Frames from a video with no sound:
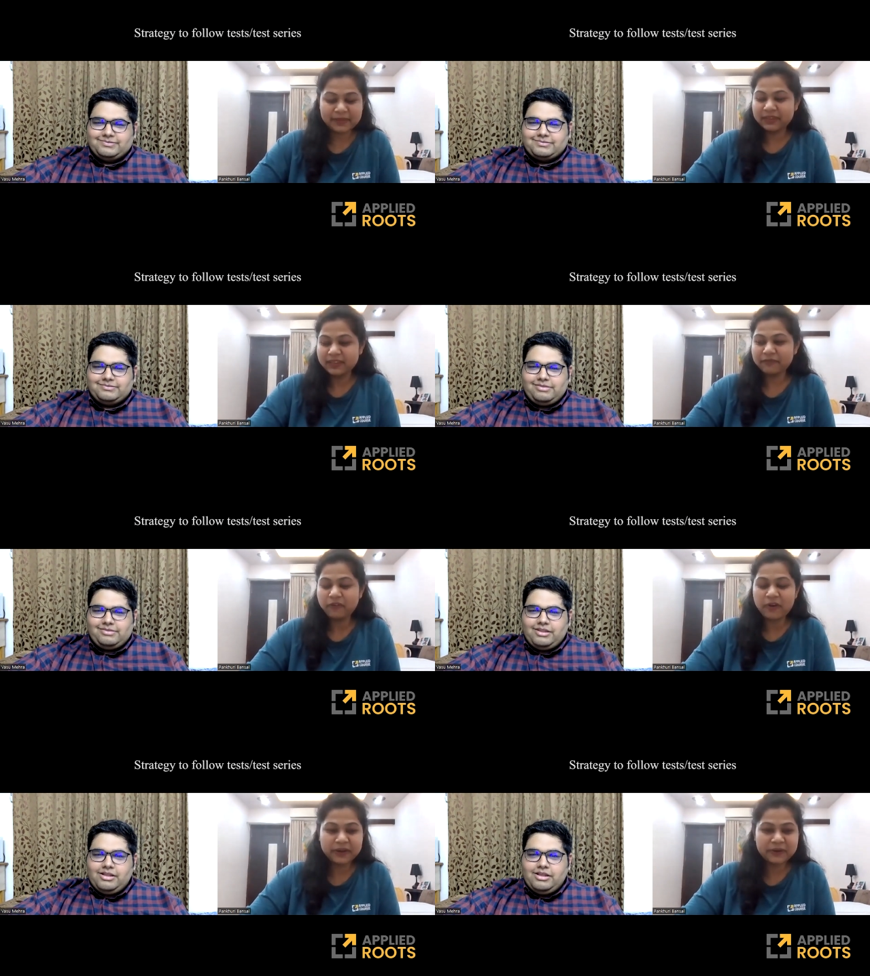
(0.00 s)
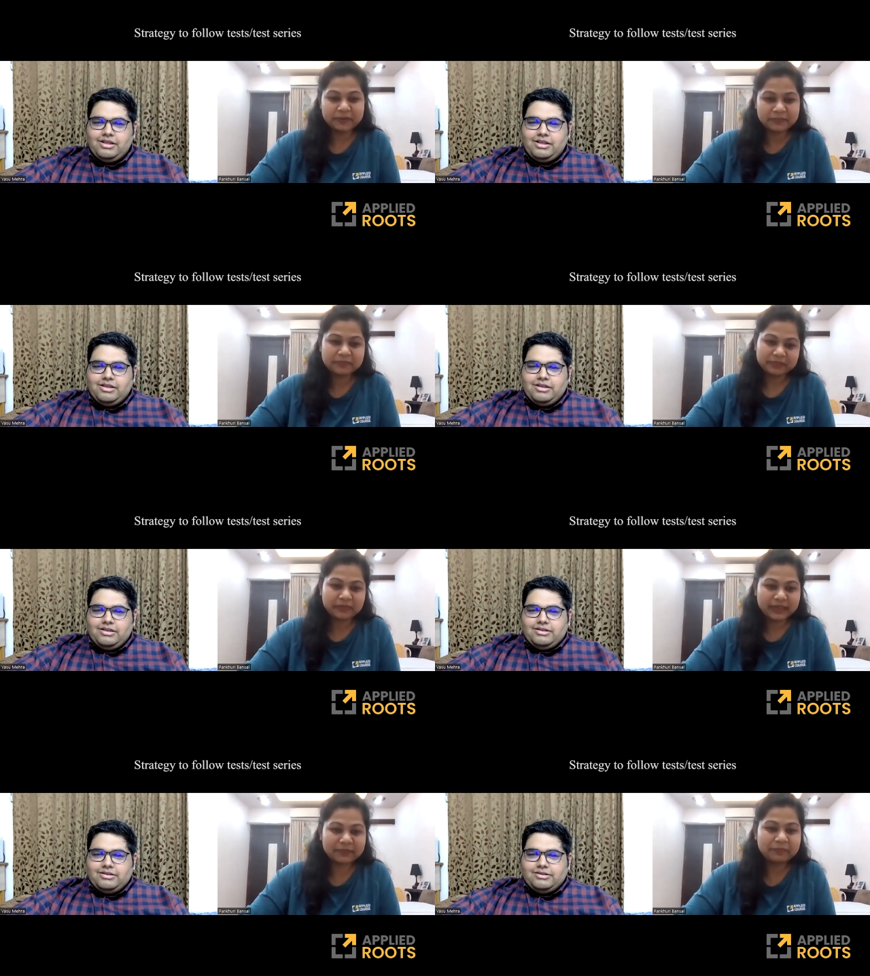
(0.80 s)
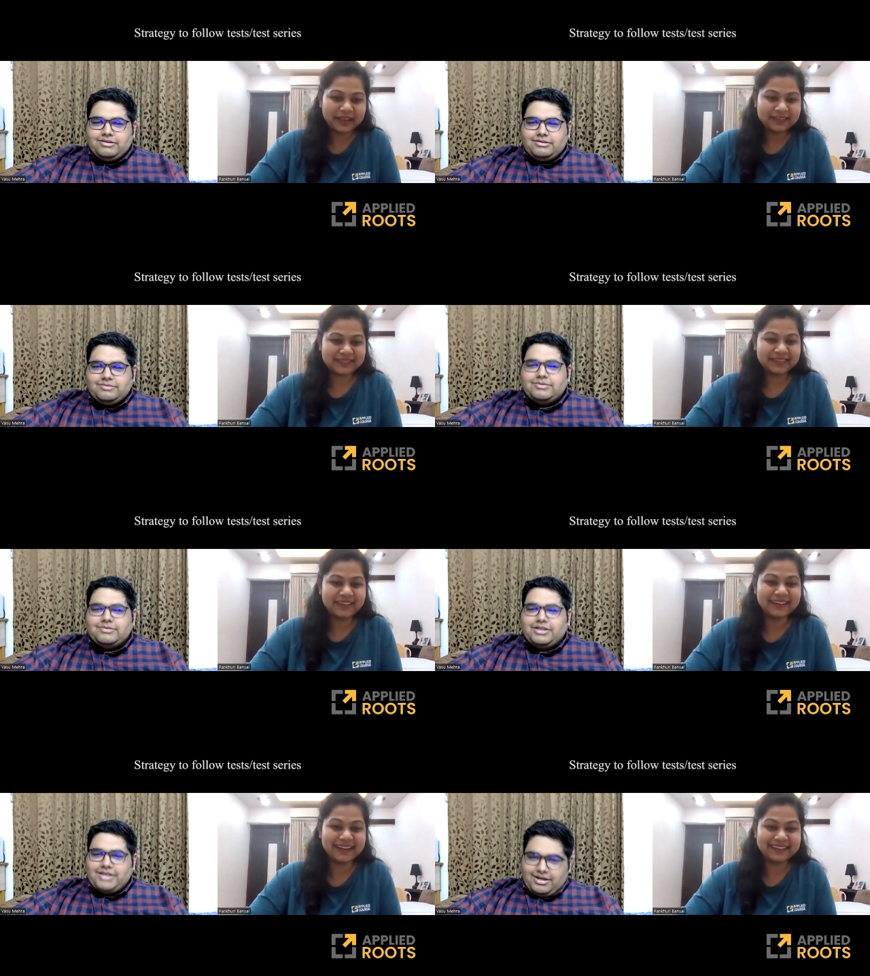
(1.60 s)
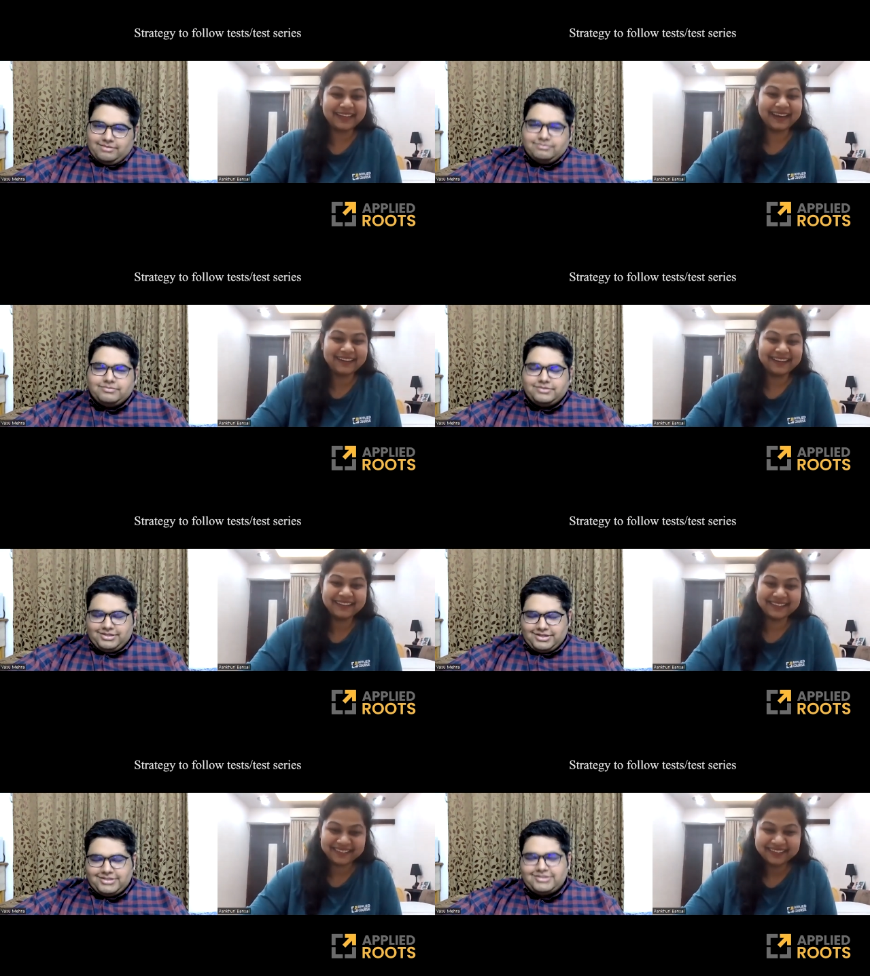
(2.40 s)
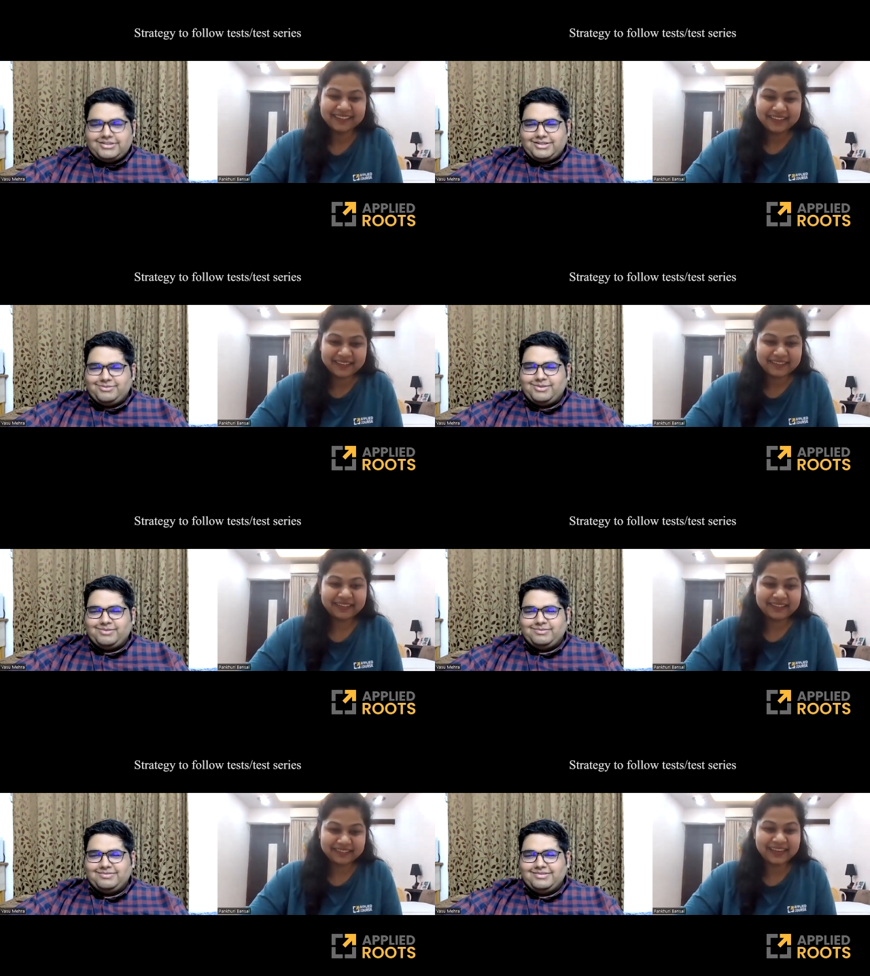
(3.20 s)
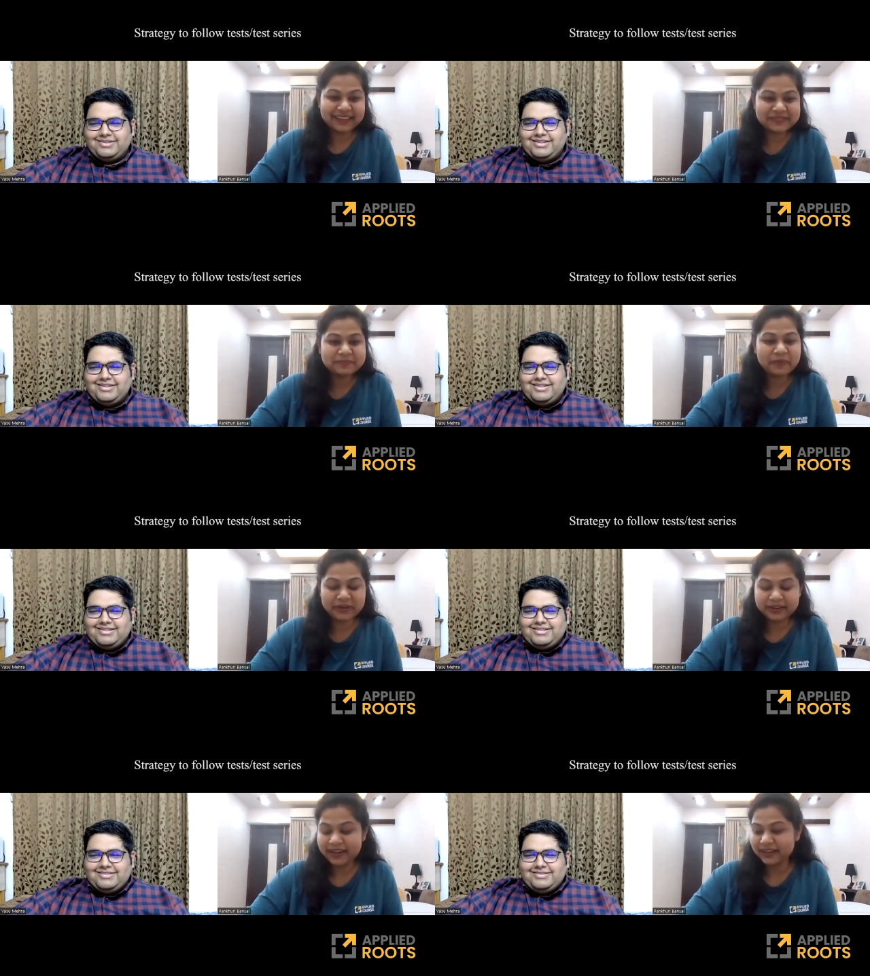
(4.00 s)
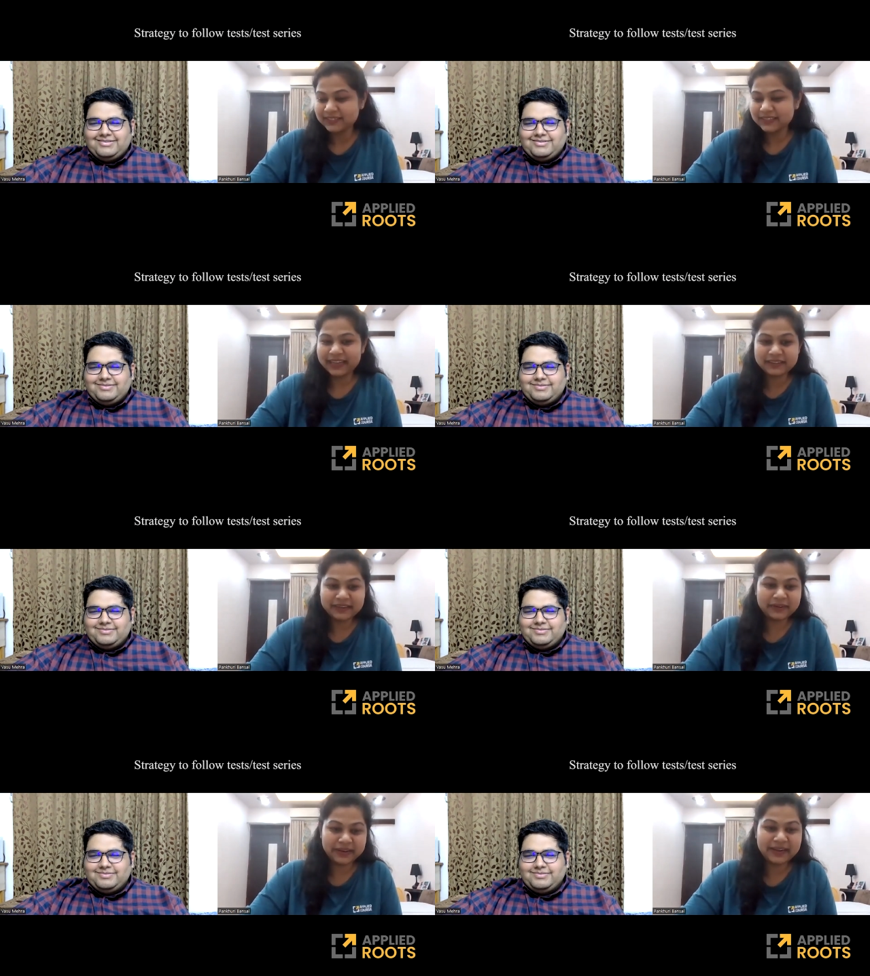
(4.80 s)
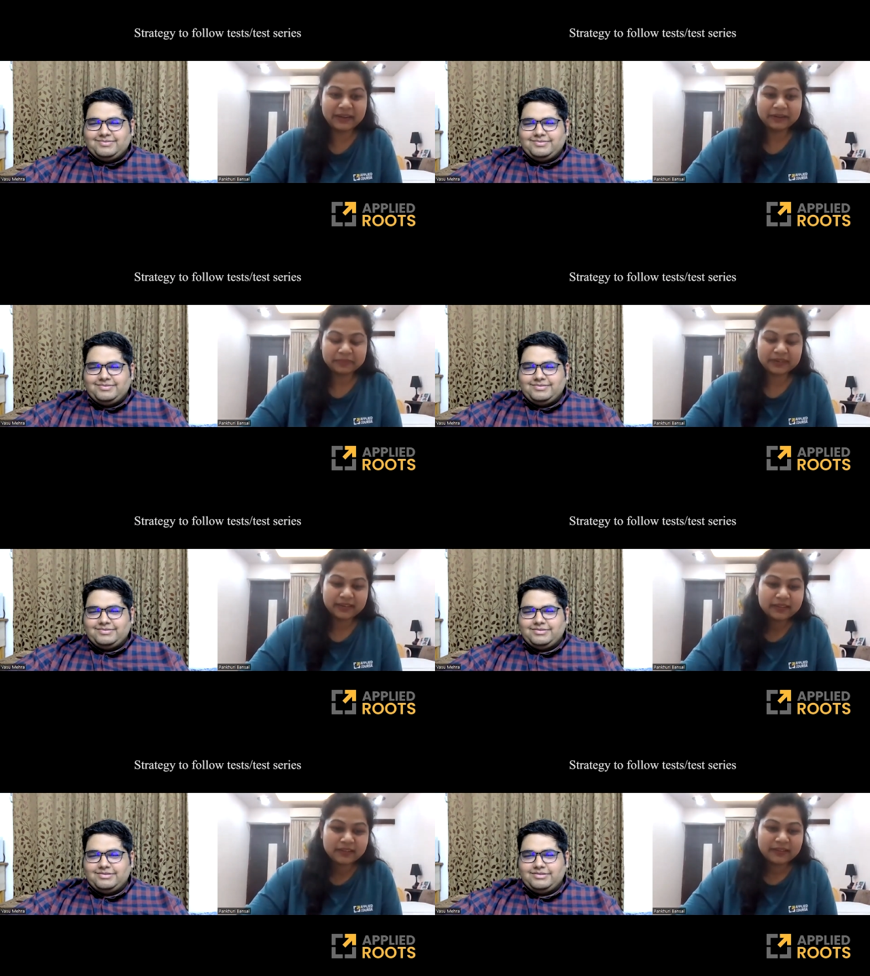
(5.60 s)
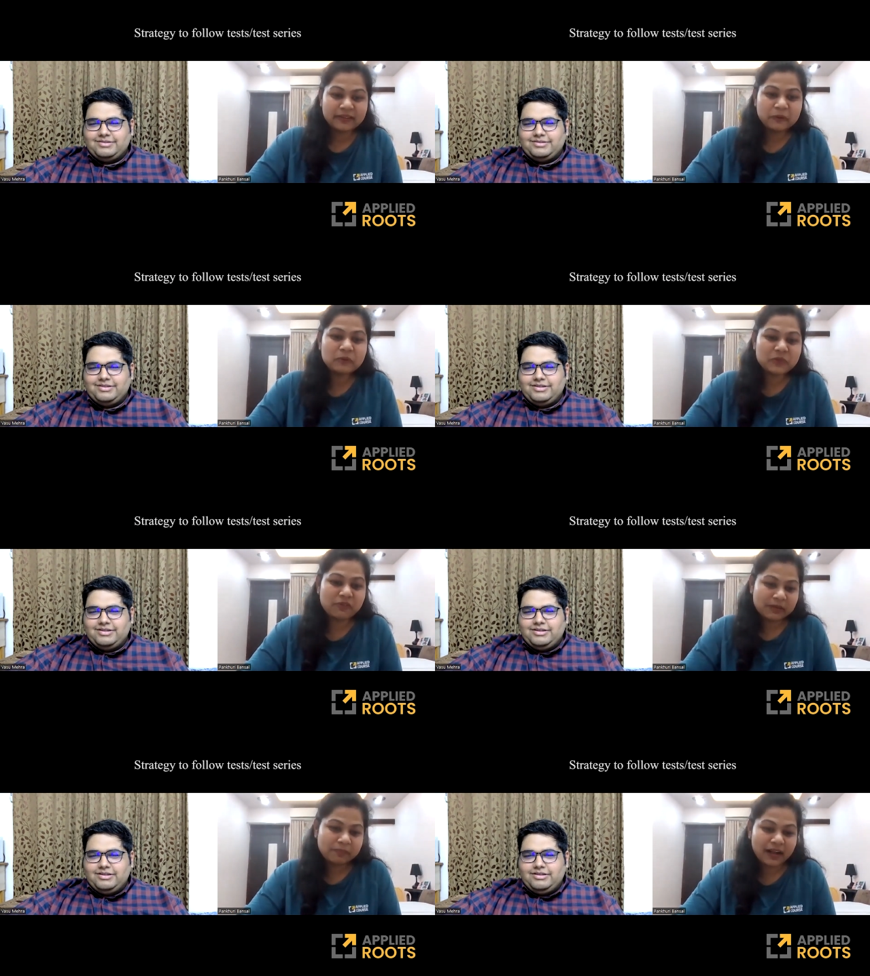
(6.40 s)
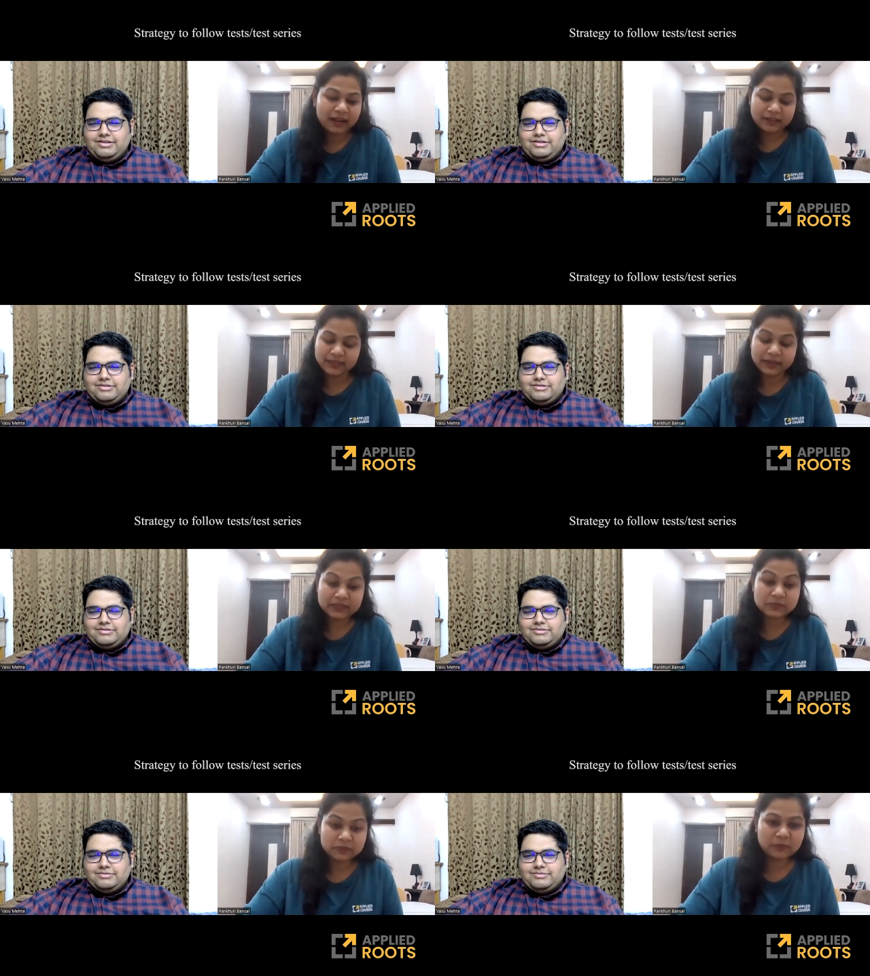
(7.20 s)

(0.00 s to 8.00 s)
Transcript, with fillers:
Speaker 1: Everything falling in place
Speaker 2: at the end. Yes, yes, ma'am.
Speaker 1: That is important, actually. And you didn't lose your willpower. That is